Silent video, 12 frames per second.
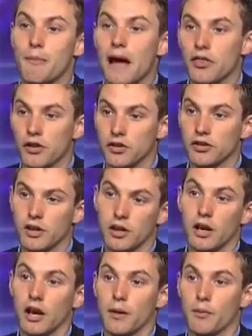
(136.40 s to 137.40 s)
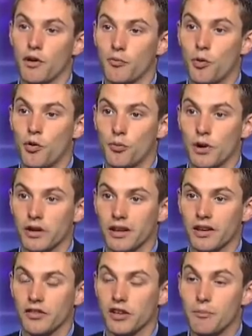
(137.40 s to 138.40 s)
method of
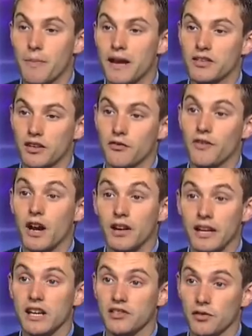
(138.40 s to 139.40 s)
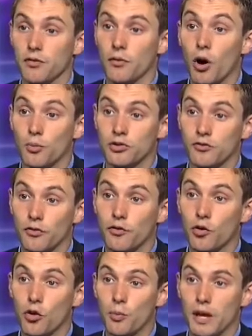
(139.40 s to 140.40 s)
pawnbroking is that it makes it a very easy option
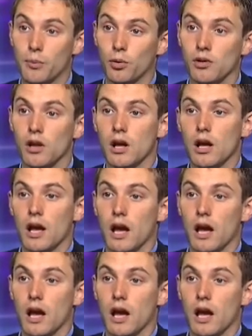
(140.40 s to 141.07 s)
for people.